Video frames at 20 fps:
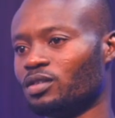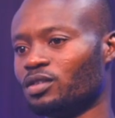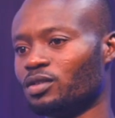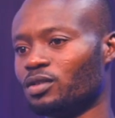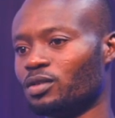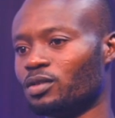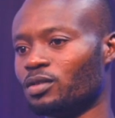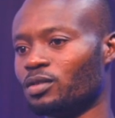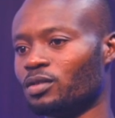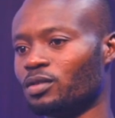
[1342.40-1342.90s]

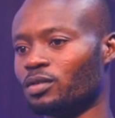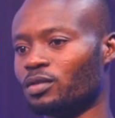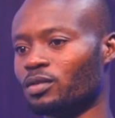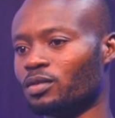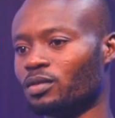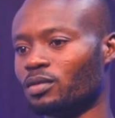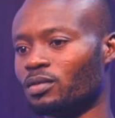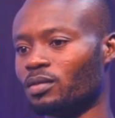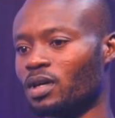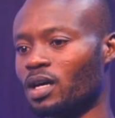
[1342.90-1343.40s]
So
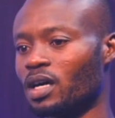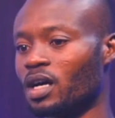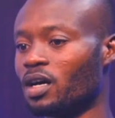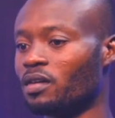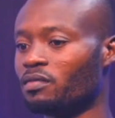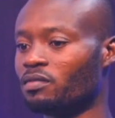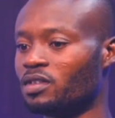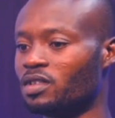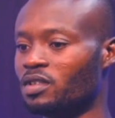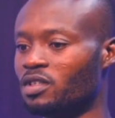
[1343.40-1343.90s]
I
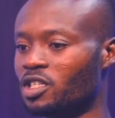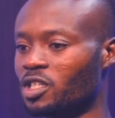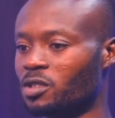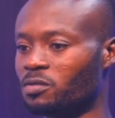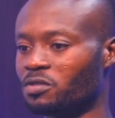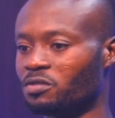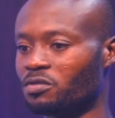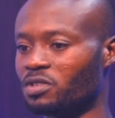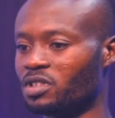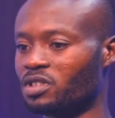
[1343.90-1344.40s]
have the
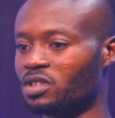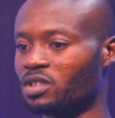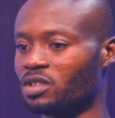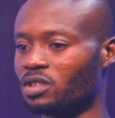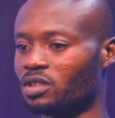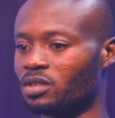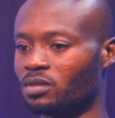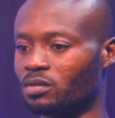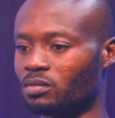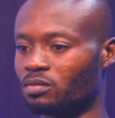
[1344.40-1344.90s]
names written
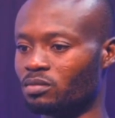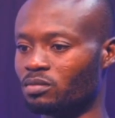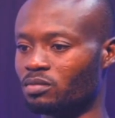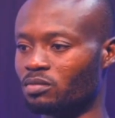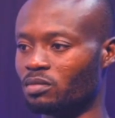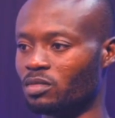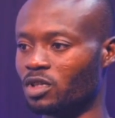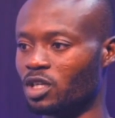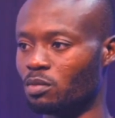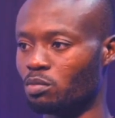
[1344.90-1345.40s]
in
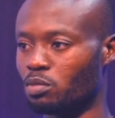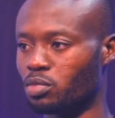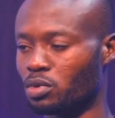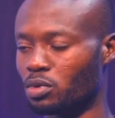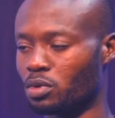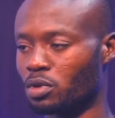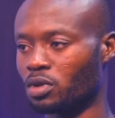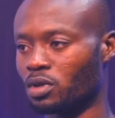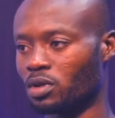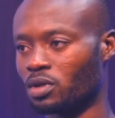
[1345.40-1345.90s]
a
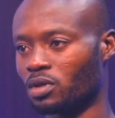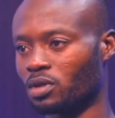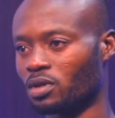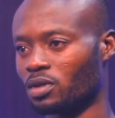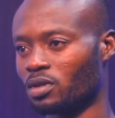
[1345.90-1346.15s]
book